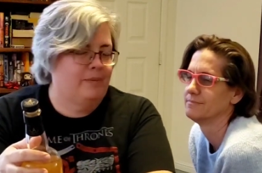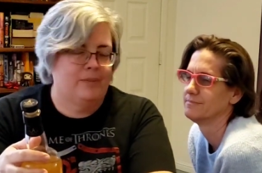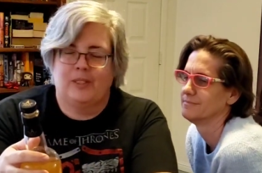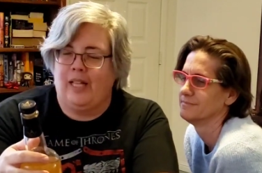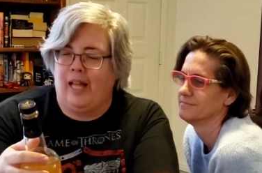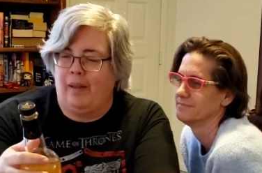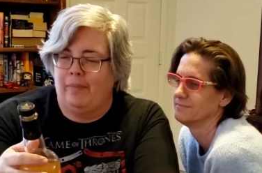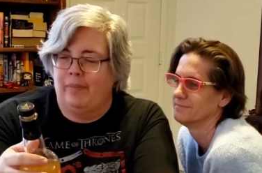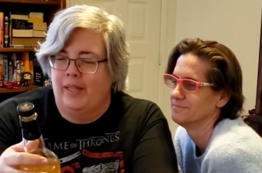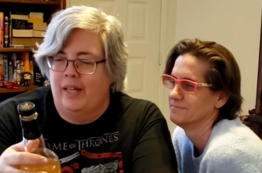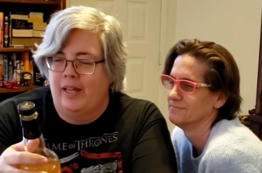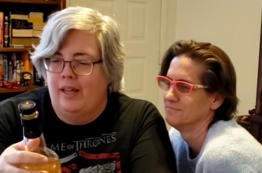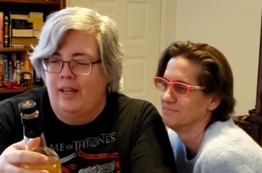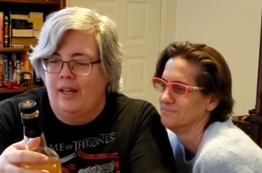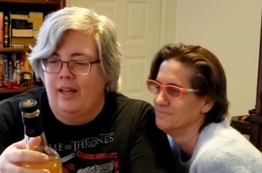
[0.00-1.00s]
Speaker 1: Stop.
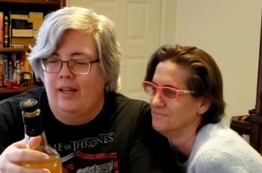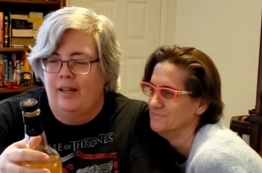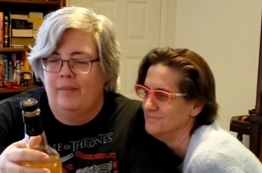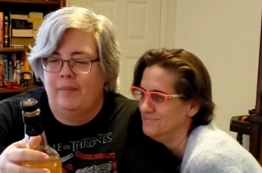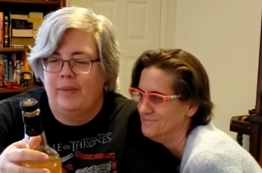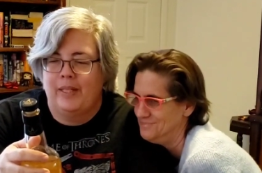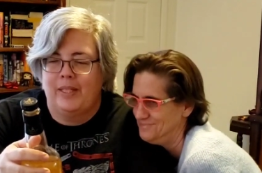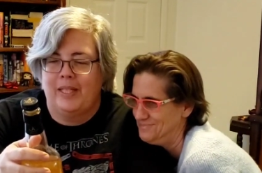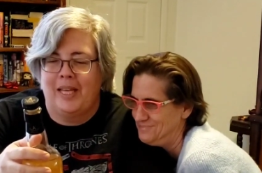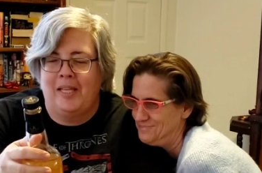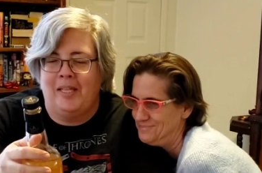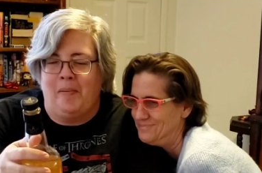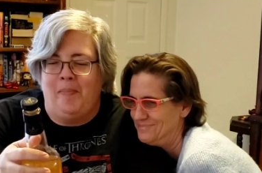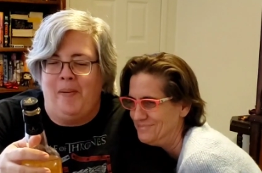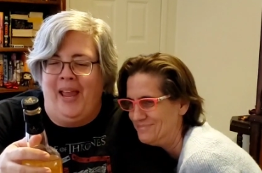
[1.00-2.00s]
Um, it
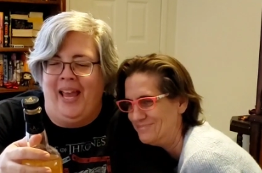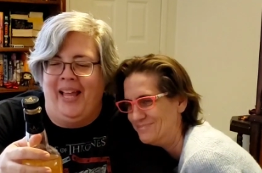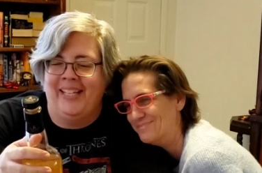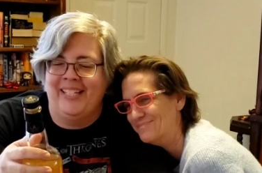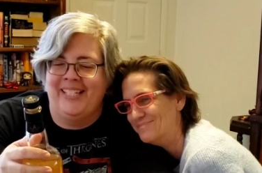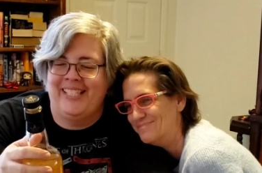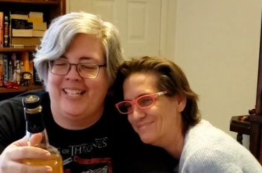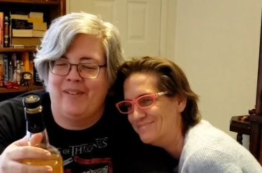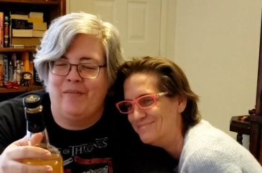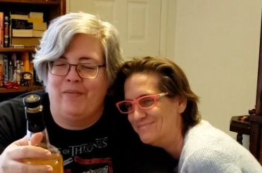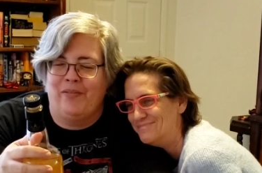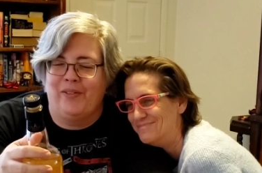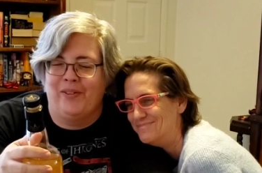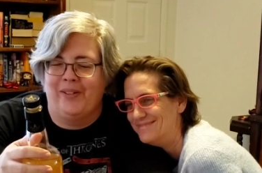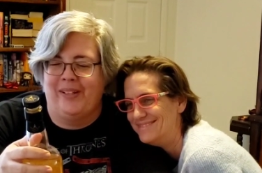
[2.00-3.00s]
is a balanced and
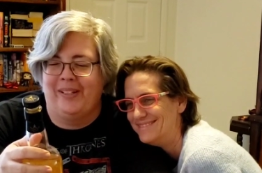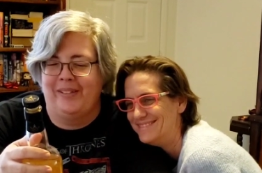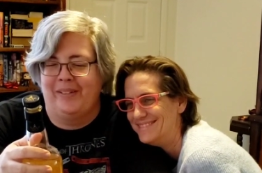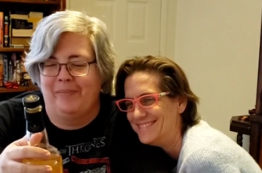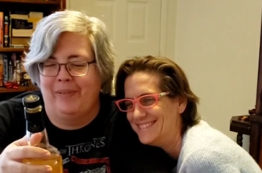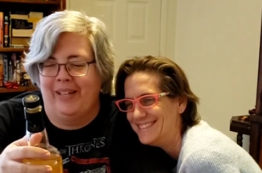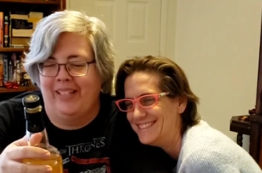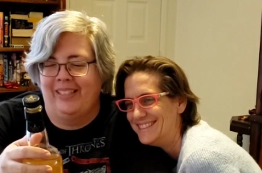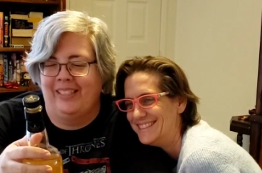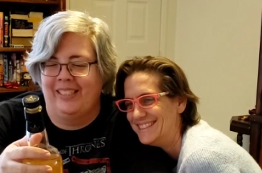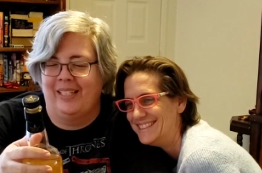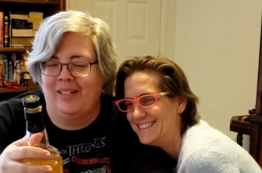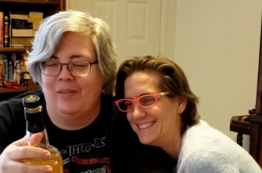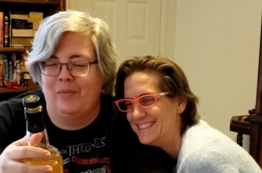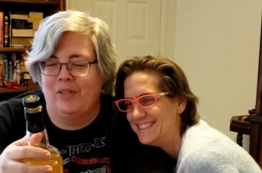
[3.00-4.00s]
full on
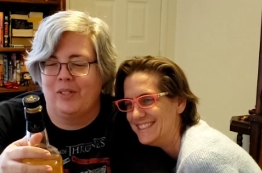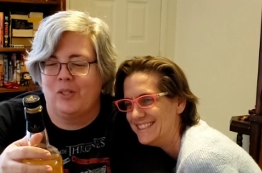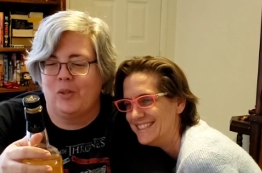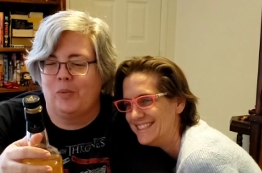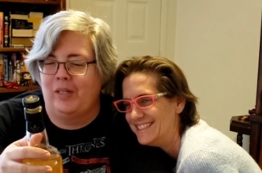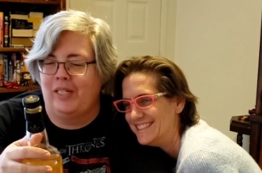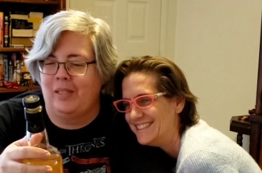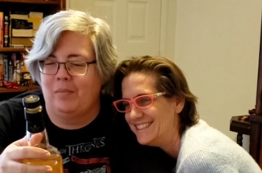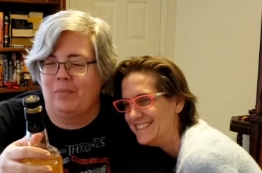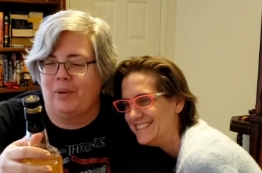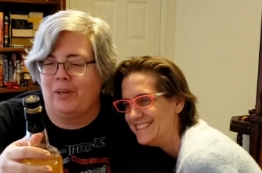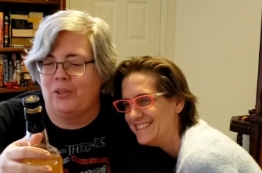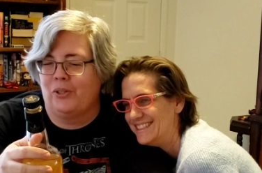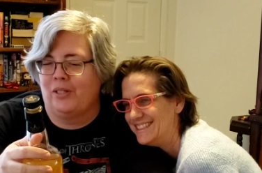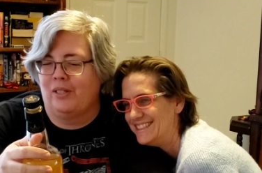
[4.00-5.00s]
balance, and with a sweet
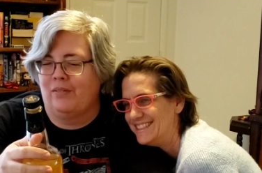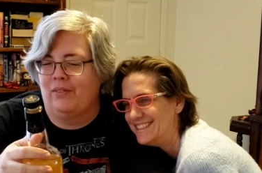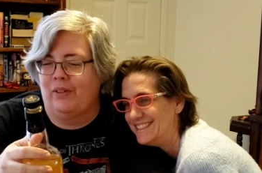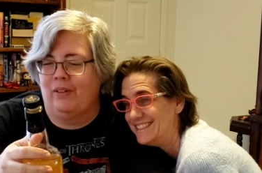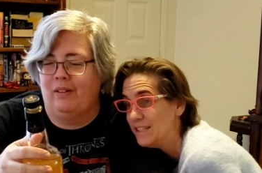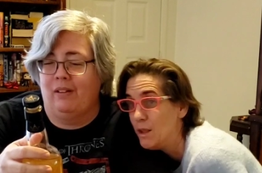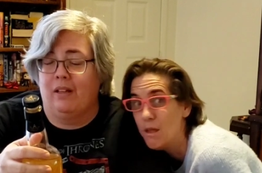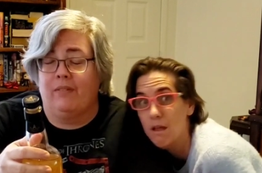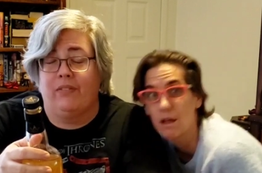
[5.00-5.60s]
impression and a very long